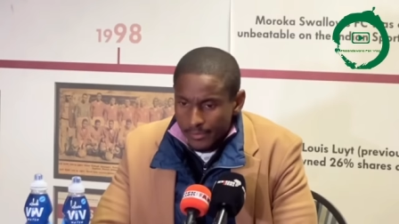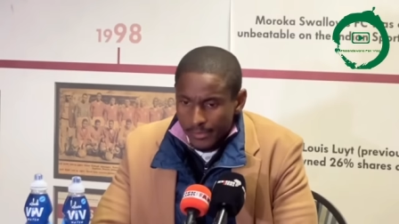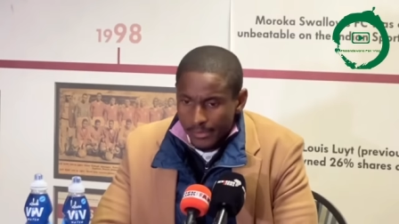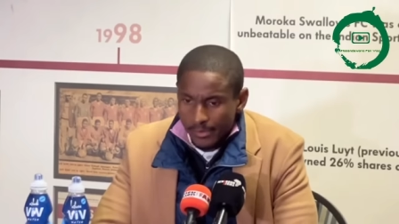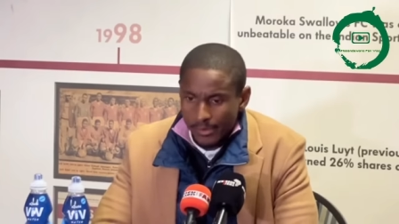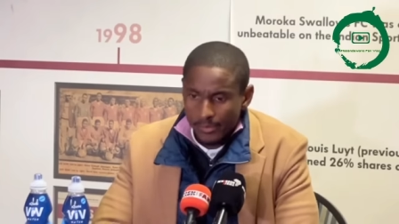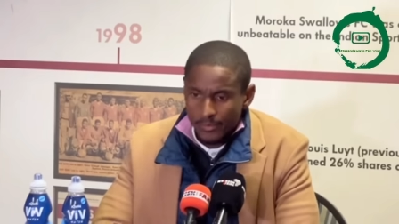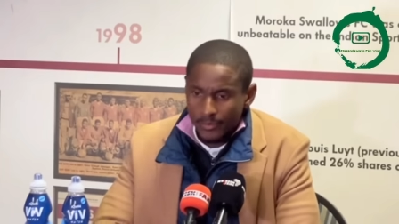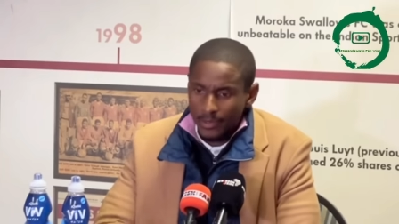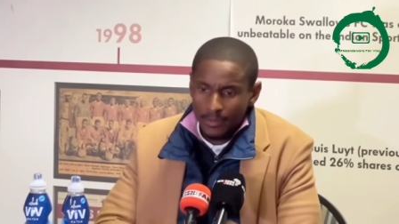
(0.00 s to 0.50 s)

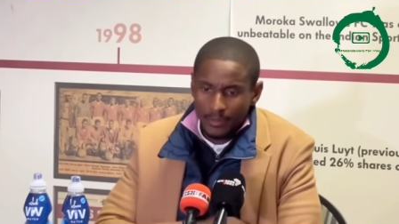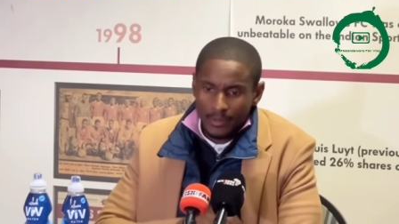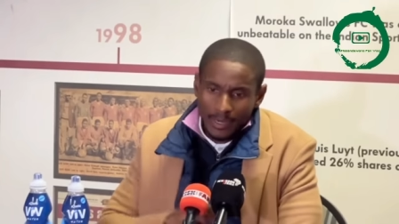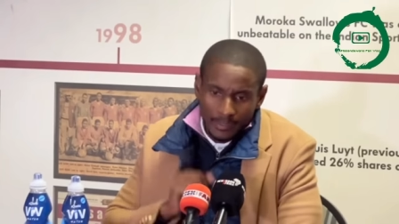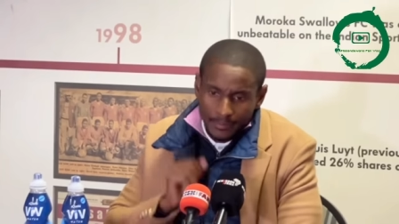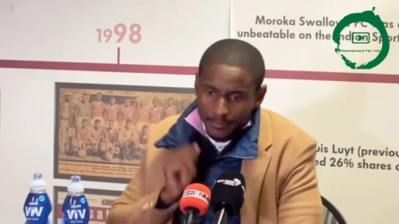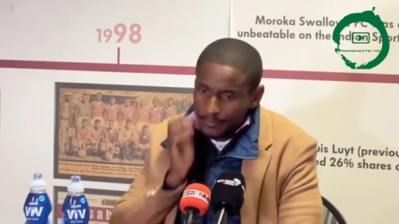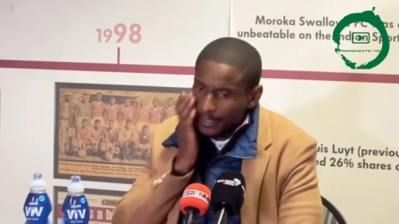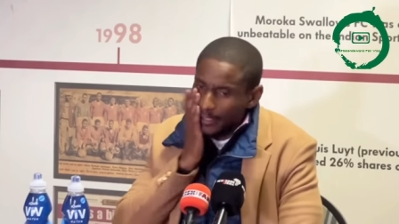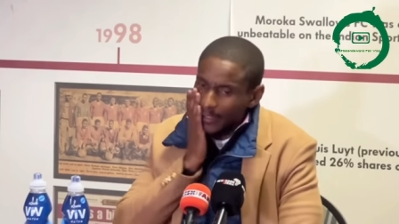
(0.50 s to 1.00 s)
no, I,
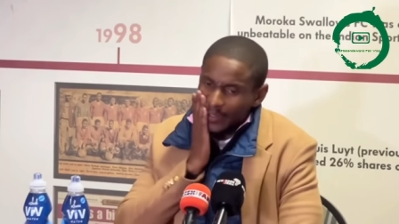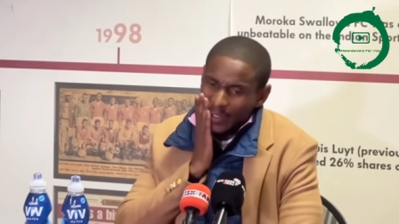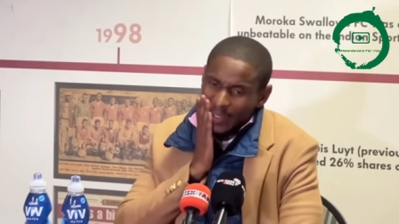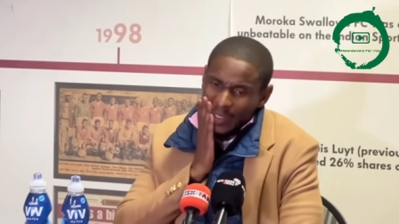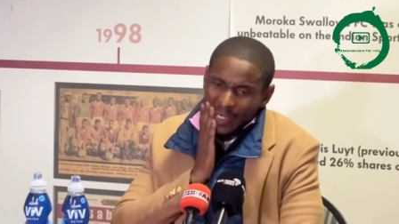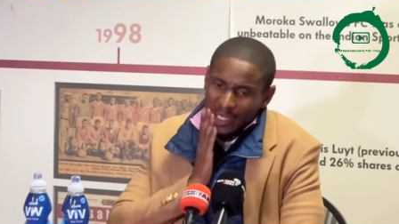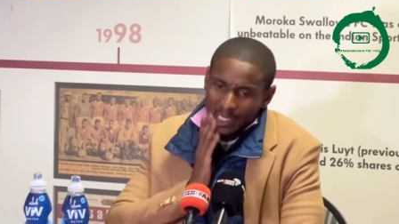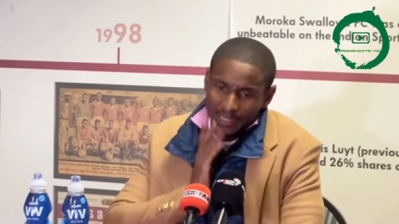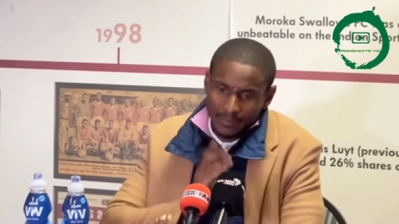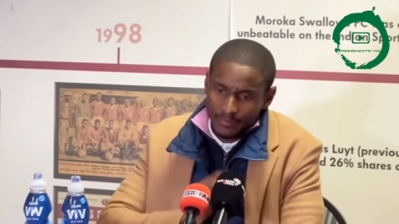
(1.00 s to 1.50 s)

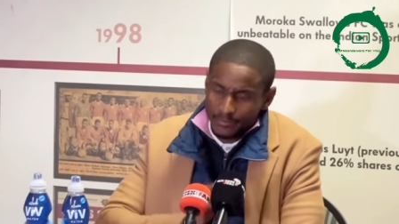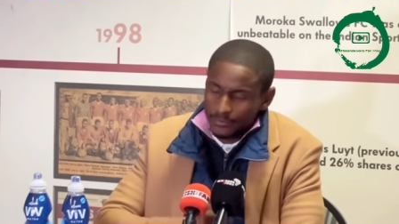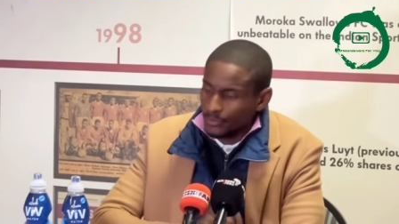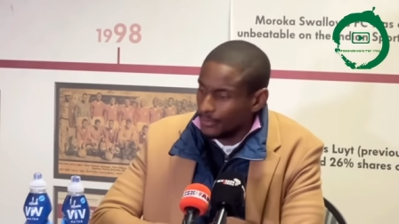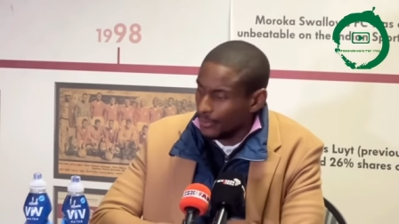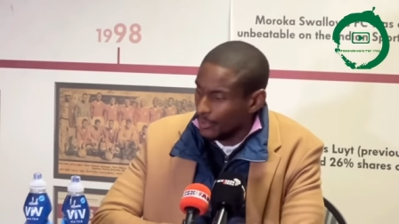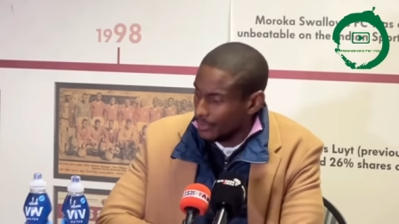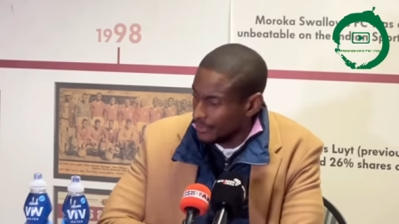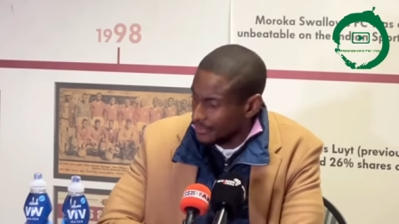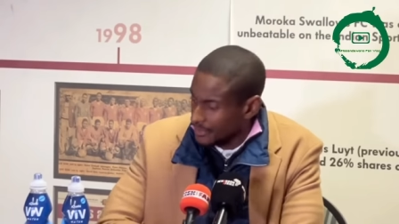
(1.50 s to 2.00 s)
I, I, to be
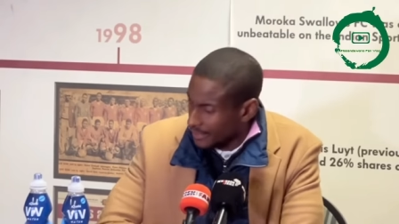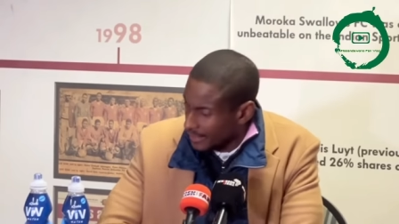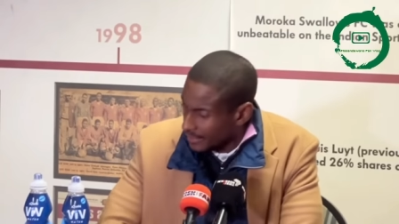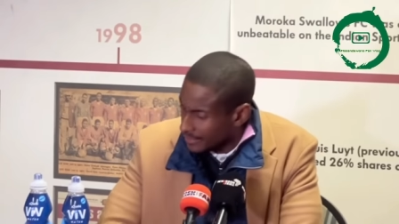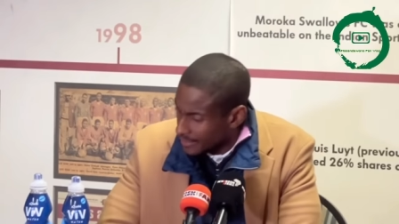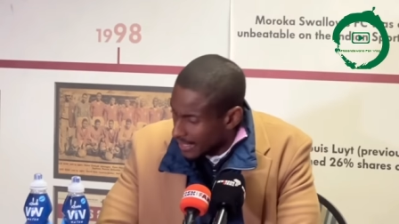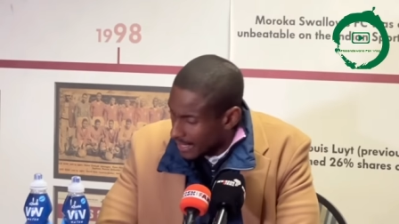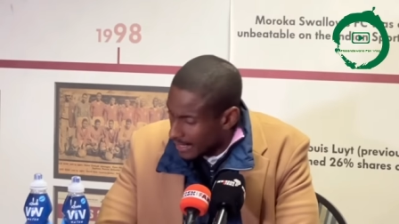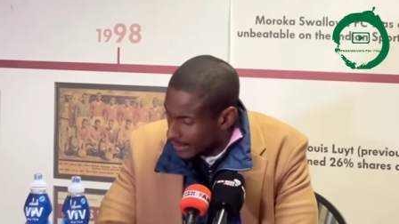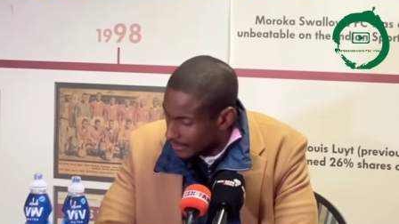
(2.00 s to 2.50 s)
honest, Ken,
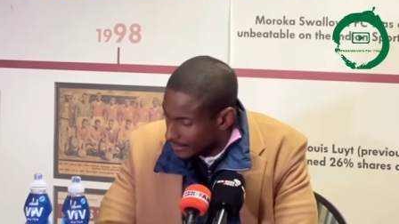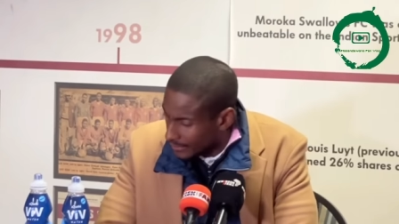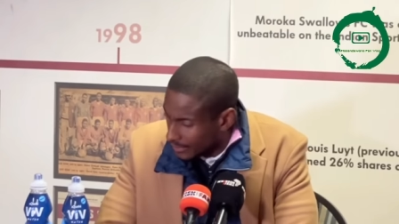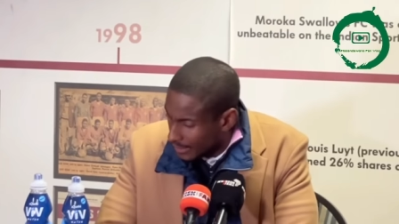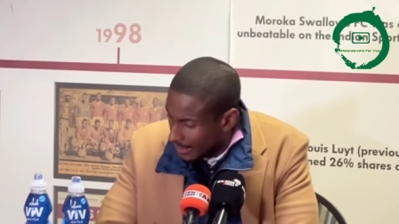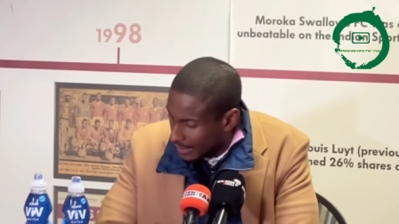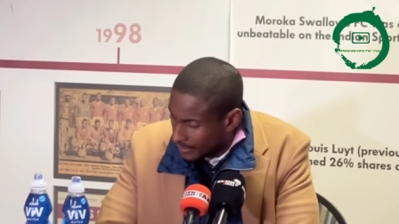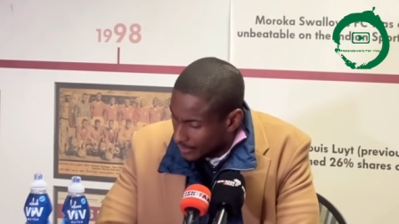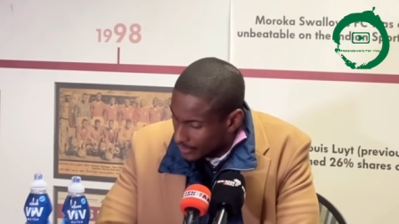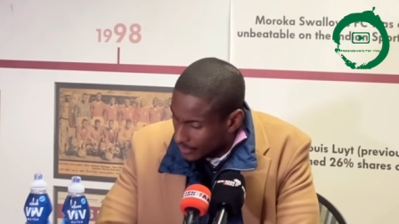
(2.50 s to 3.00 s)
I,
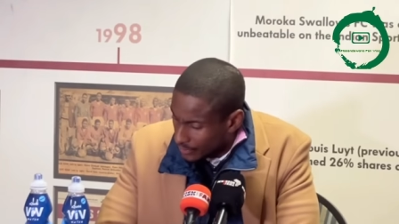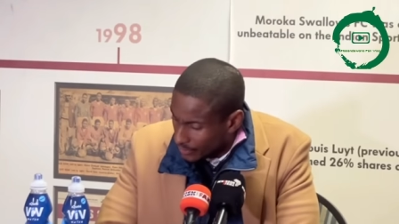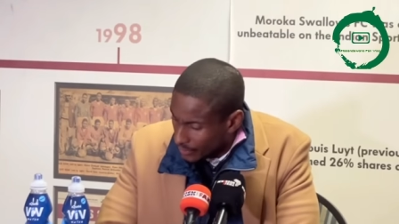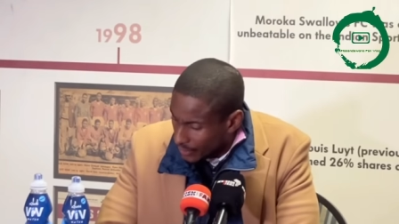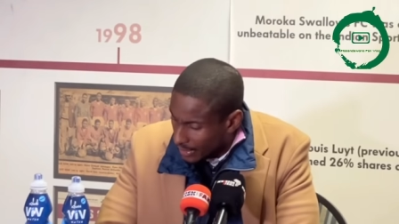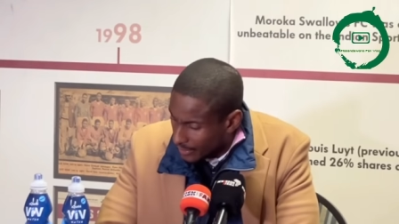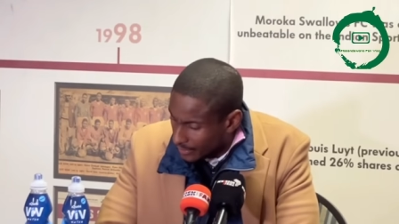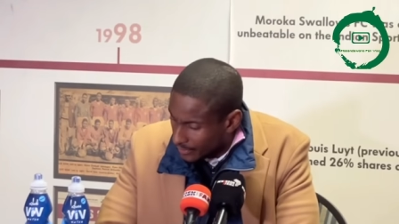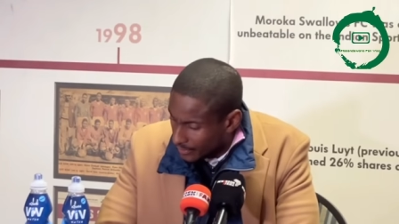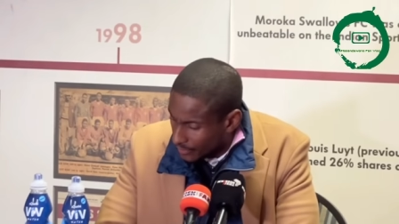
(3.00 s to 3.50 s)
I don't know.
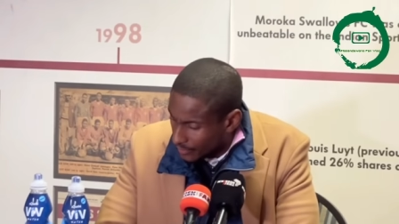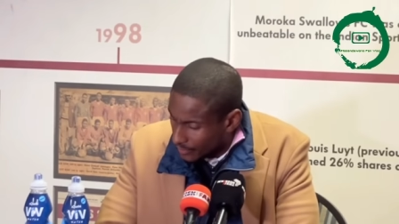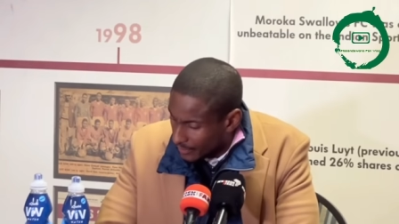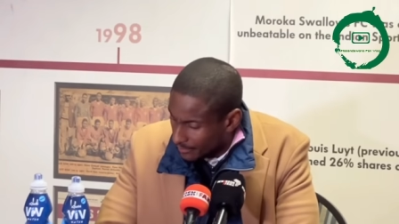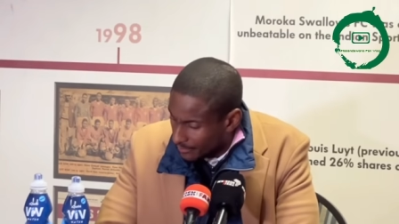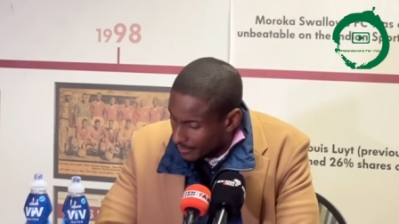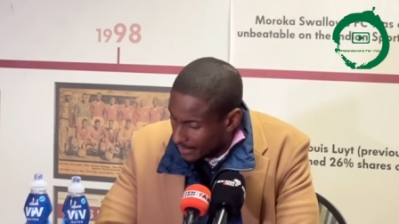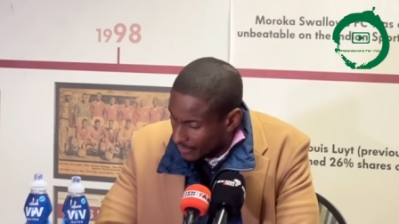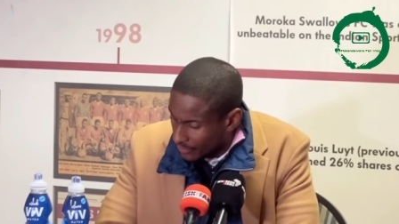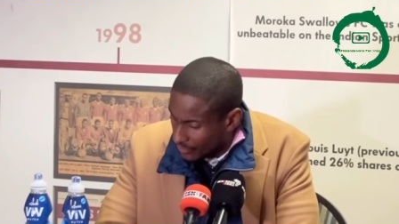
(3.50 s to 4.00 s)
I don't know what
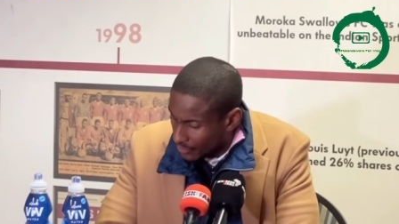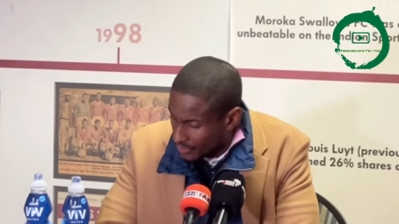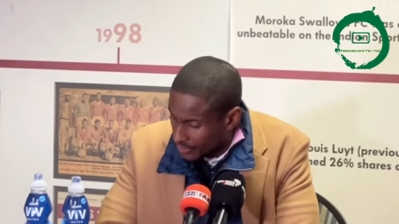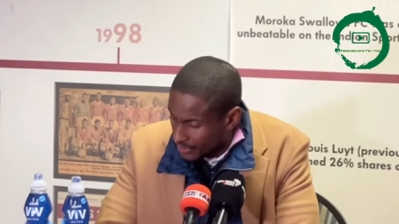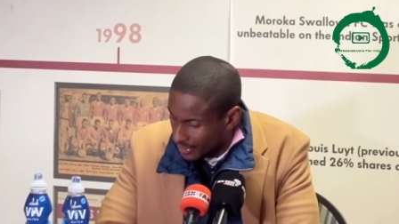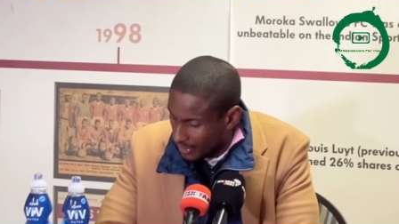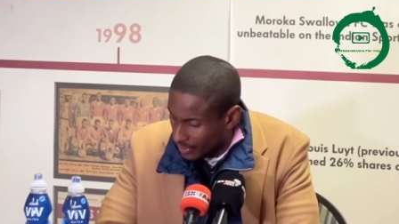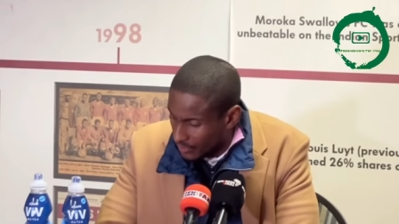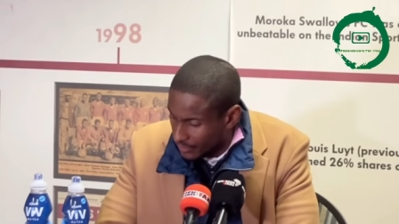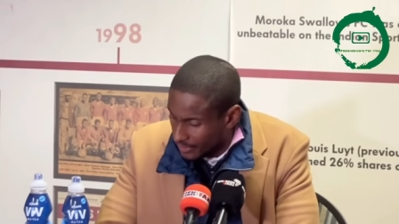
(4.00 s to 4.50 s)
my thoughts
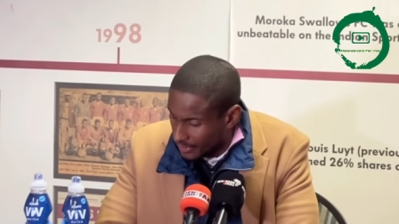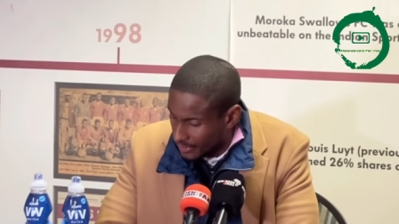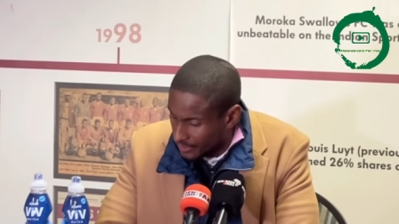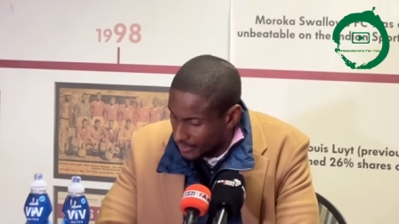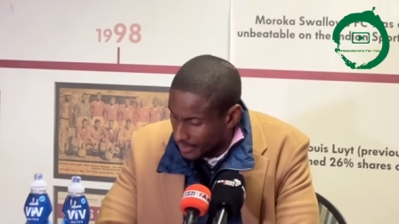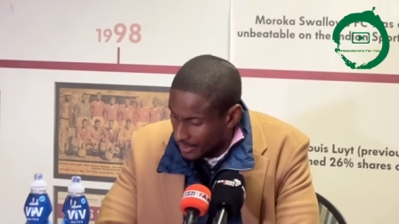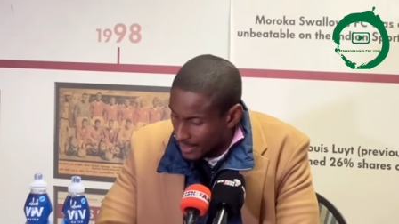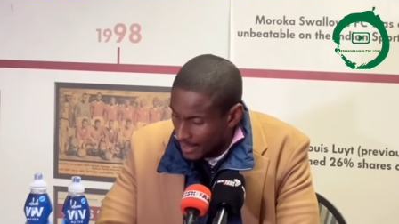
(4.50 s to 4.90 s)
are on that.